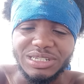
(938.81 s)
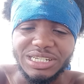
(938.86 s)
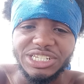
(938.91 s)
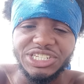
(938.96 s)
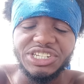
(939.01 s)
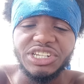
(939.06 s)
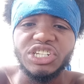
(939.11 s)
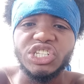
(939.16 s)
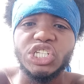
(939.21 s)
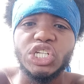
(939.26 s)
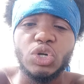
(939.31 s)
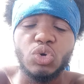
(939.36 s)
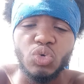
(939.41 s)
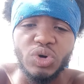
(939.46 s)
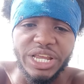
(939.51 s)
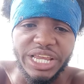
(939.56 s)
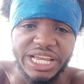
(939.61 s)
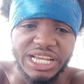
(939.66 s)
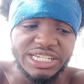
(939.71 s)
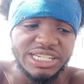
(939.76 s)
This shit is
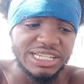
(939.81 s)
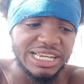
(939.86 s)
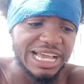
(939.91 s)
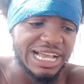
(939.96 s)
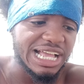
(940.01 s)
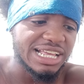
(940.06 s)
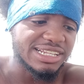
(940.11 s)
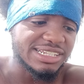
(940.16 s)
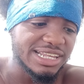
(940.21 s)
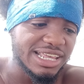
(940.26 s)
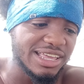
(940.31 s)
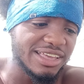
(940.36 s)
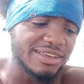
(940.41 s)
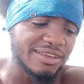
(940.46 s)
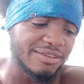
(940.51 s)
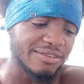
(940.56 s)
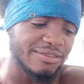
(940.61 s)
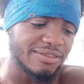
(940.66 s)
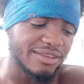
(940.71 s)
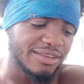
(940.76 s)
crazy. Like I said,